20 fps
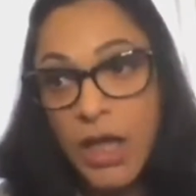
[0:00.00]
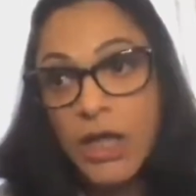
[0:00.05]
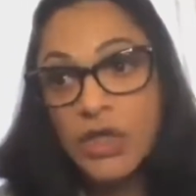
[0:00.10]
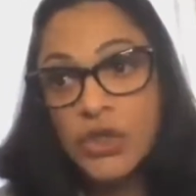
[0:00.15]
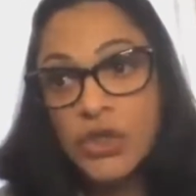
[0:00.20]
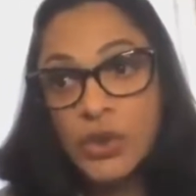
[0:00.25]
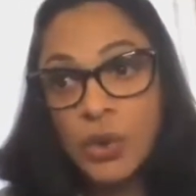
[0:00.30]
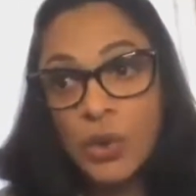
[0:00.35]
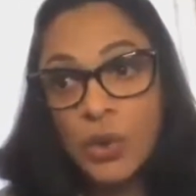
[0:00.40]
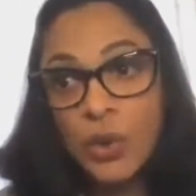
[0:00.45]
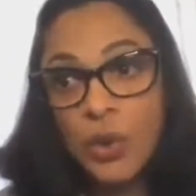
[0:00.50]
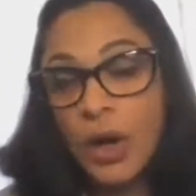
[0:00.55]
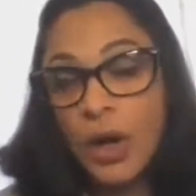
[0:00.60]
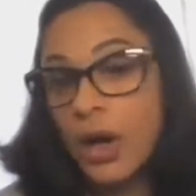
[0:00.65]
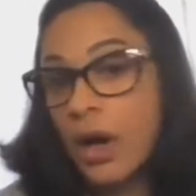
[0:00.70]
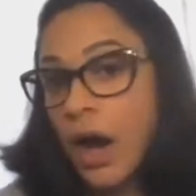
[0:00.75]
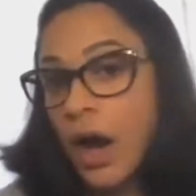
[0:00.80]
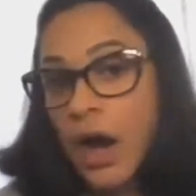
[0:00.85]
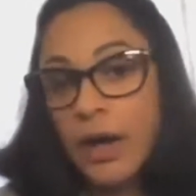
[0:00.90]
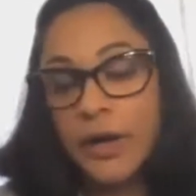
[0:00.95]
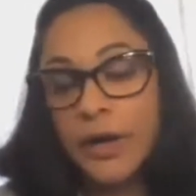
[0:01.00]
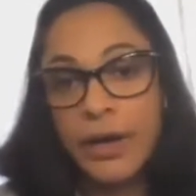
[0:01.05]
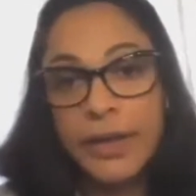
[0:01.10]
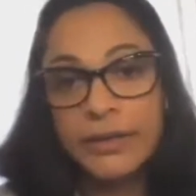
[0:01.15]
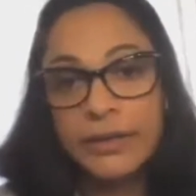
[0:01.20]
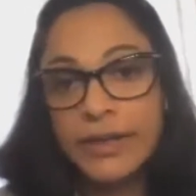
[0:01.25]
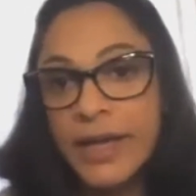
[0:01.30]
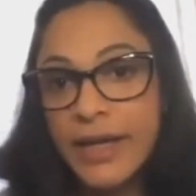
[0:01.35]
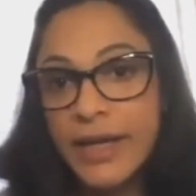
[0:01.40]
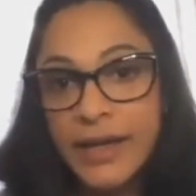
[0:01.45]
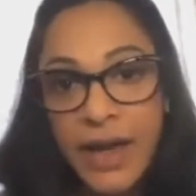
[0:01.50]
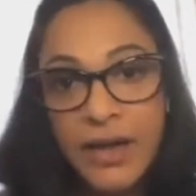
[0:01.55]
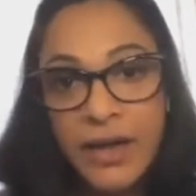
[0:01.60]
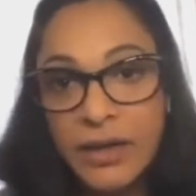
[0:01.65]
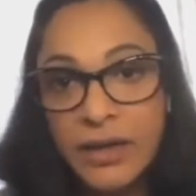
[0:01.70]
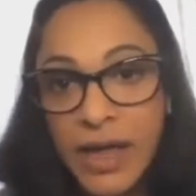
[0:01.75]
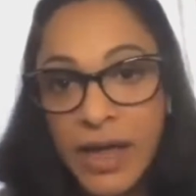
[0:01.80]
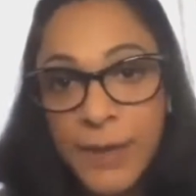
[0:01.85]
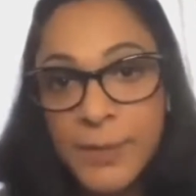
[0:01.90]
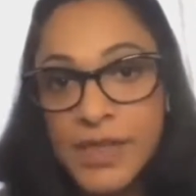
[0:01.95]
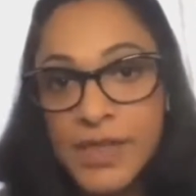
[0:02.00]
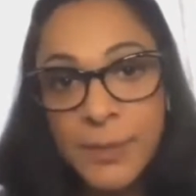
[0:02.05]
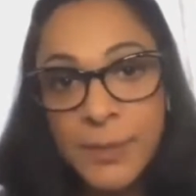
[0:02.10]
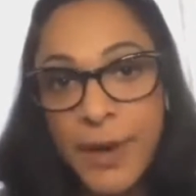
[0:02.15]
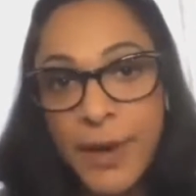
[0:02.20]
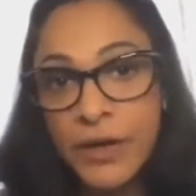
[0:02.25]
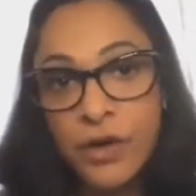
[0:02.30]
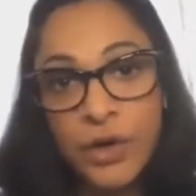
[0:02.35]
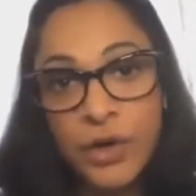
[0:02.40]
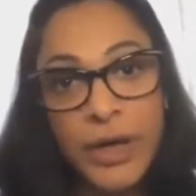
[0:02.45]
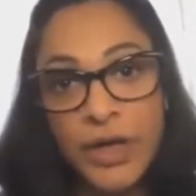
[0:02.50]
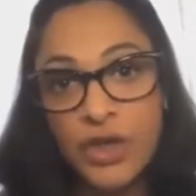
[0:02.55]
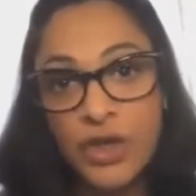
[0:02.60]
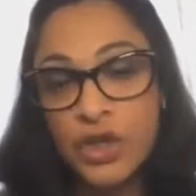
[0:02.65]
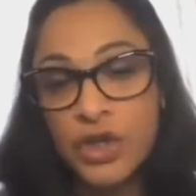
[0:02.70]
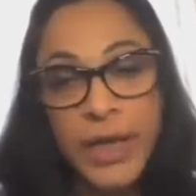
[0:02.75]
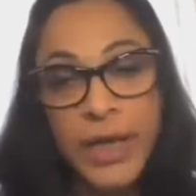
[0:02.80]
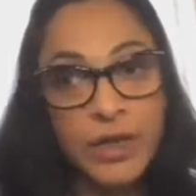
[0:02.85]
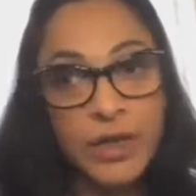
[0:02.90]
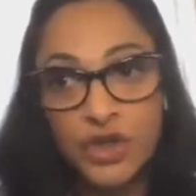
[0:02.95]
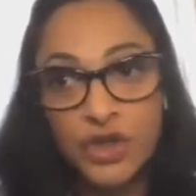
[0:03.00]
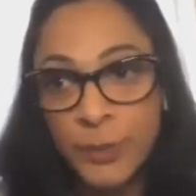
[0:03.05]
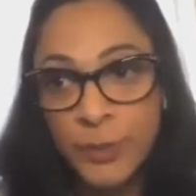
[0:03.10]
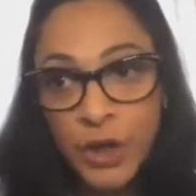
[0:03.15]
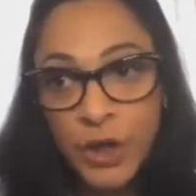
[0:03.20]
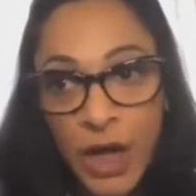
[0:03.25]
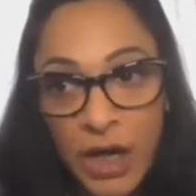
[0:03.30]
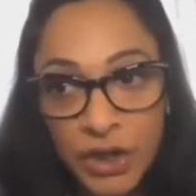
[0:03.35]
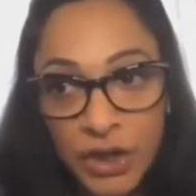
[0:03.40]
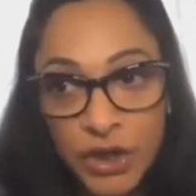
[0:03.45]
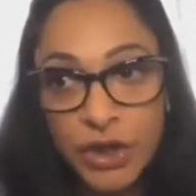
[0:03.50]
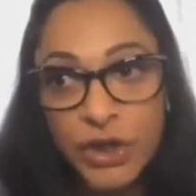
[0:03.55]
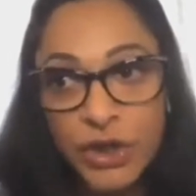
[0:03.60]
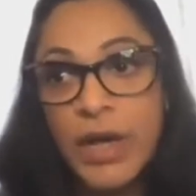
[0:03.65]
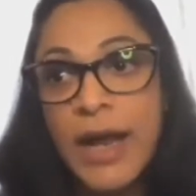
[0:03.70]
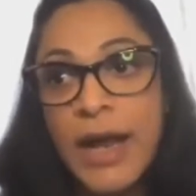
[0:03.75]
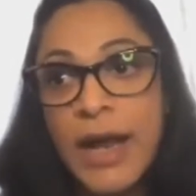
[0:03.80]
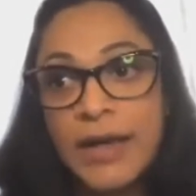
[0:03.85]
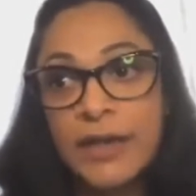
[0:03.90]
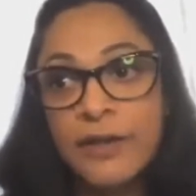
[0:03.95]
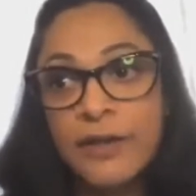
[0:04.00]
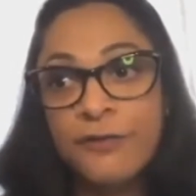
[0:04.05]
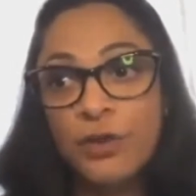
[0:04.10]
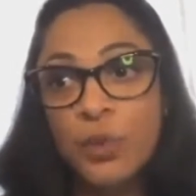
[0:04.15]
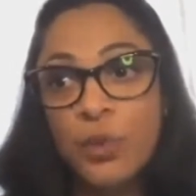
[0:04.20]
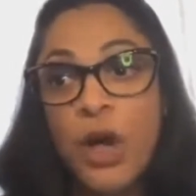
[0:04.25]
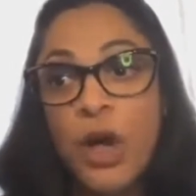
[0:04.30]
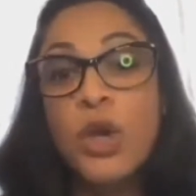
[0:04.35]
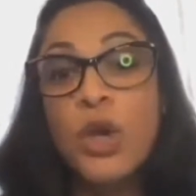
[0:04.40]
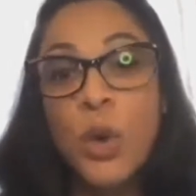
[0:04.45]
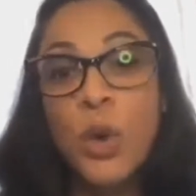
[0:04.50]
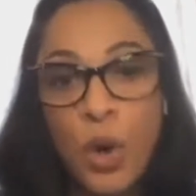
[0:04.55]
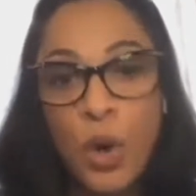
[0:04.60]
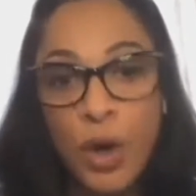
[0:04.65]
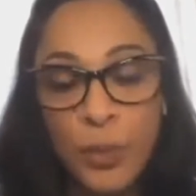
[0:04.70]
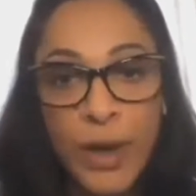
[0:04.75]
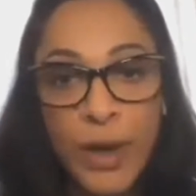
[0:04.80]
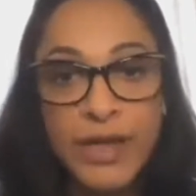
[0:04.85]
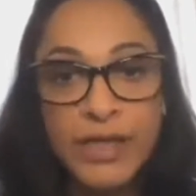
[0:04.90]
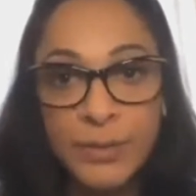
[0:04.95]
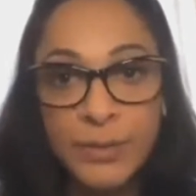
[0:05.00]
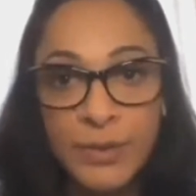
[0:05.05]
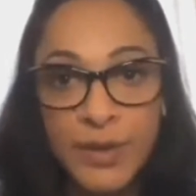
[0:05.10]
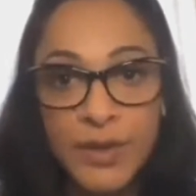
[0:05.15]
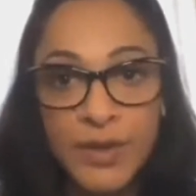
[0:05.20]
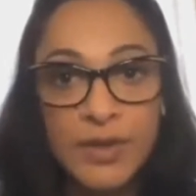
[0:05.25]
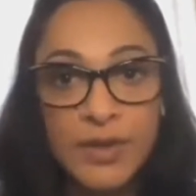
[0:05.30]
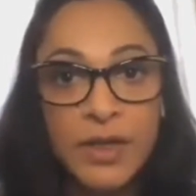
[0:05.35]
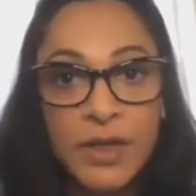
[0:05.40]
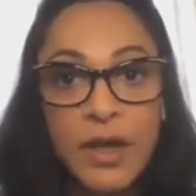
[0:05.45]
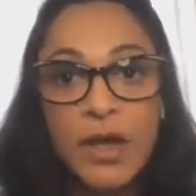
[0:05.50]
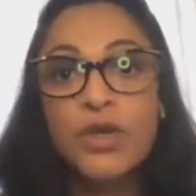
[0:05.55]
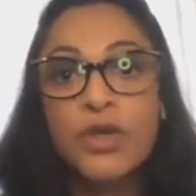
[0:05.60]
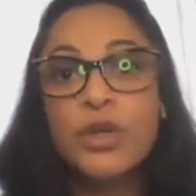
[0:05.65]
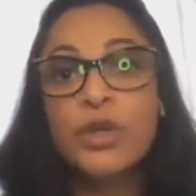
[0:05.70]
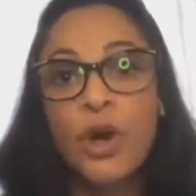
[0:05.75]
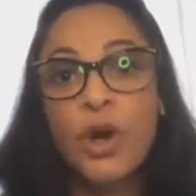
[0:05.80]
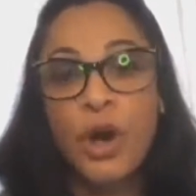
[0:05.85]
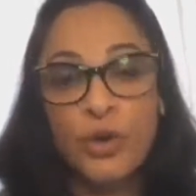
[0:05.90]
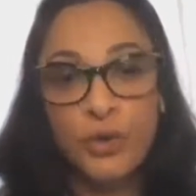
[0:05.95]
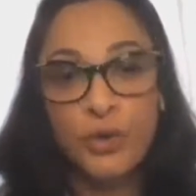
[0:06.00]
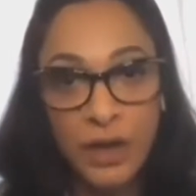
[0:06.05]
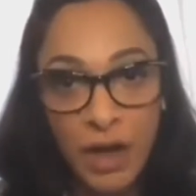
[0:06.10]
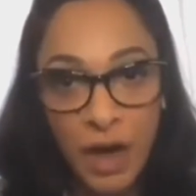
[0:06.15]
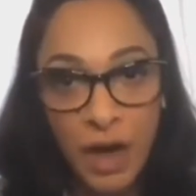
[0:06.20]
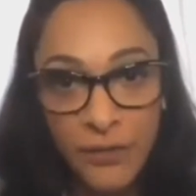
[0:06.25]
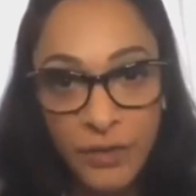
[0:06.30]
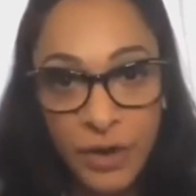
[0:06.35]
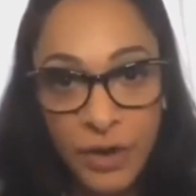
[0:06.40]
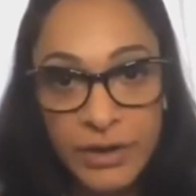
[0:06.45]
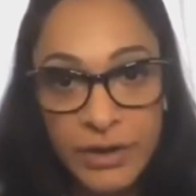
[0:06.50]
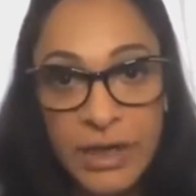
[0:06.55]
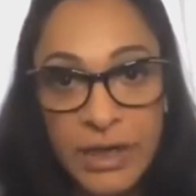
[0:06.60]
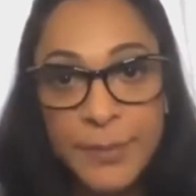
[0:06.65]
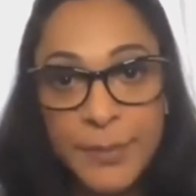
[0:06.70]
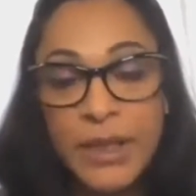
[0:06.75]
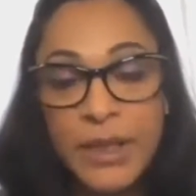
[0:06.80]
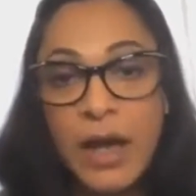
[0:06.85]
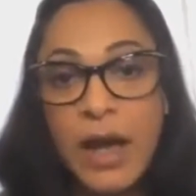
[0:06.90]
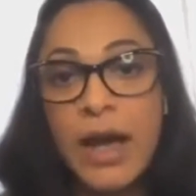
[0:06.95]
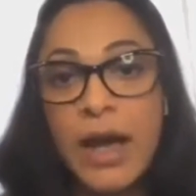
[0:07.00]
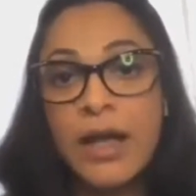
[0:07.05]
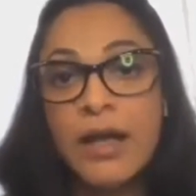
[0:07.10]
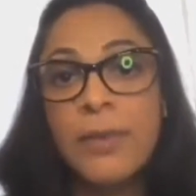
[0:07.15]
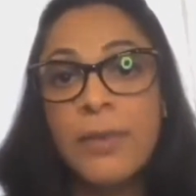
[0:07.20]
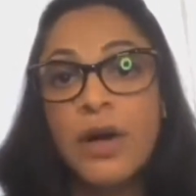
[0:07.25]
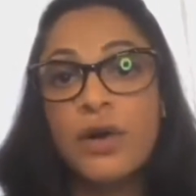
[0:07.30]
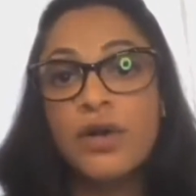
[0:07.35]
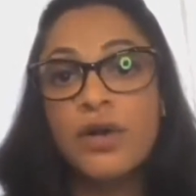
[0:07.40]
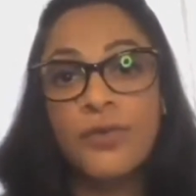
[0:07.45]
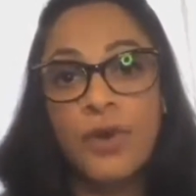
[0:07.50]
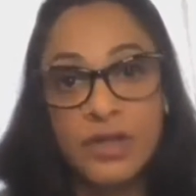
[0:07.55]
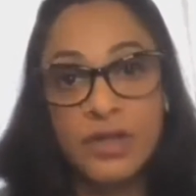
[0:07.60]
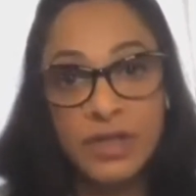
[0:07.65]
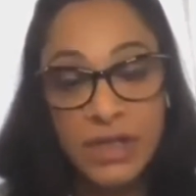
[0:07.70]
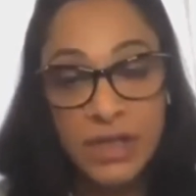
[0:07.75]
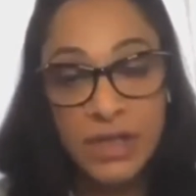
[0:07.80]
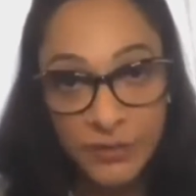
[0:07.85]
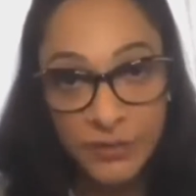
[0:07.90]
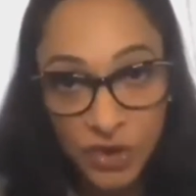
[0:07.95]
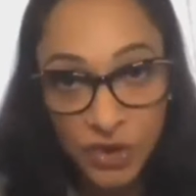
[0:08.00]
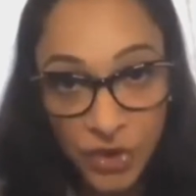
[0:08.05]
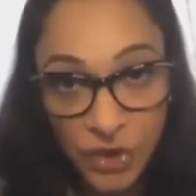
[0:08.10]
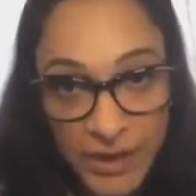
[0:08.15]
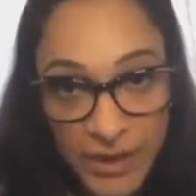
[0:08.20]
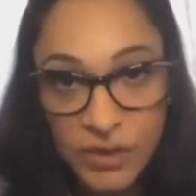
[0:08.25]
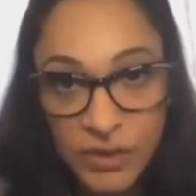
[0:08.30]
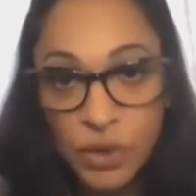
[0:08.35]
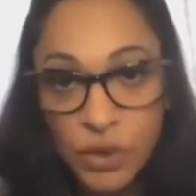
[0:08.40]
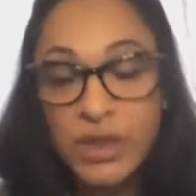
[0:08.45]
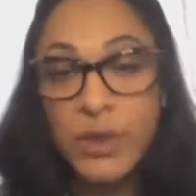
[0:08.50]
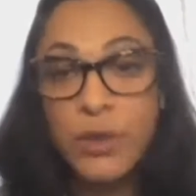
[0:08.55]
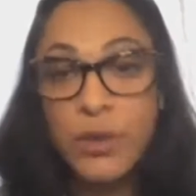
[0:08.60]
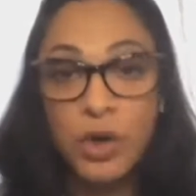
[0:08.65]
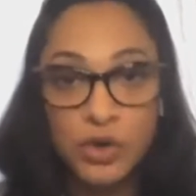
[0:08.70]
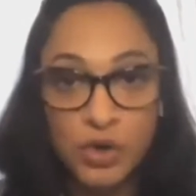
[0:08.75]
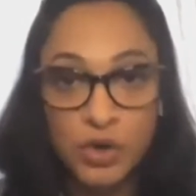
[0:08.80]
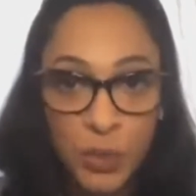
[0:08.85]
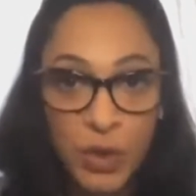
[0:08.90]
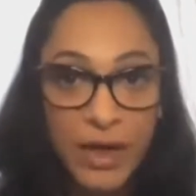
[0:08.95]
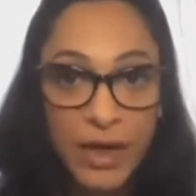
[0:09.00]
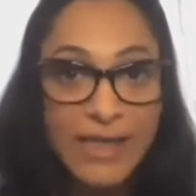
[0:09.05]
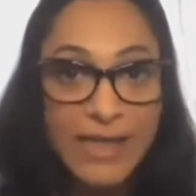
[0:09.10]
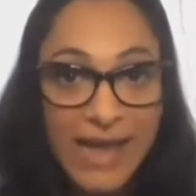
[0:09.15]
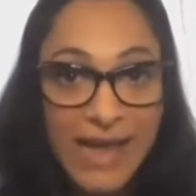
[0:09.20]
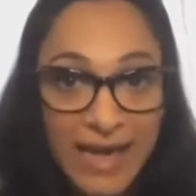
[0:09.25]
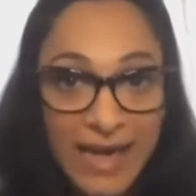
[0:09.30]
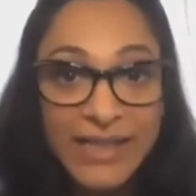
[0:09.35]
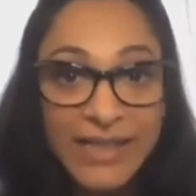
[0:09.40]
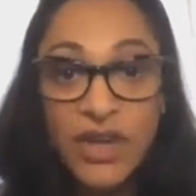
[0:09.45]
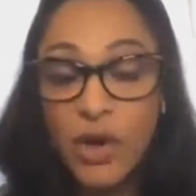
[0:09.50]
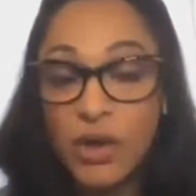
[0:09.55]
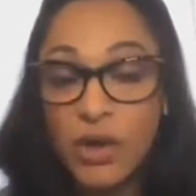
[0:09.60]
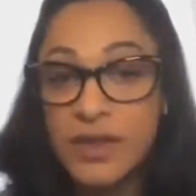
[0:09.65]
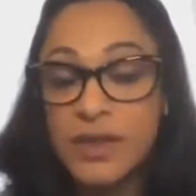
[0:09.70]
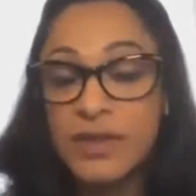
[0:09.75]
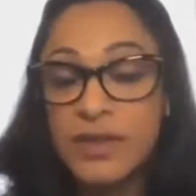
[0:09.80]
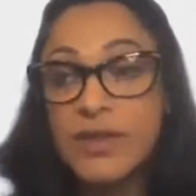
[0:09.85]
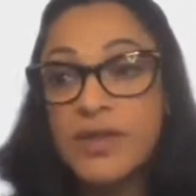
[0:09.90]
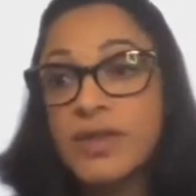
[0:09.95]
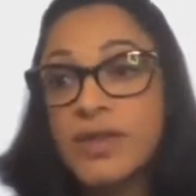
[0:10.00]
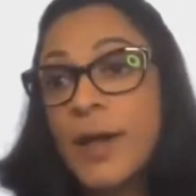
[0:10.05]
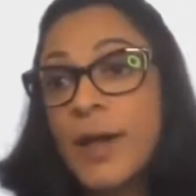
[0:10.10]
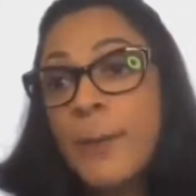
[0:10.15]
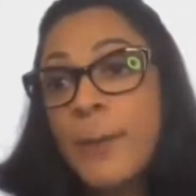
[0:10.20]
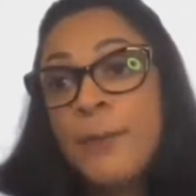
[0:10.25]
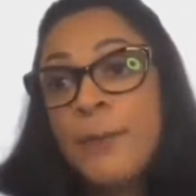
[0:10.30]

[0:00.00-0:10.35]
So, the entire game is dependent on energy production. And if you are low on vitamins, you'll not recover. There'll be a high amount of oxidative stress. So, they also work as antioxidants.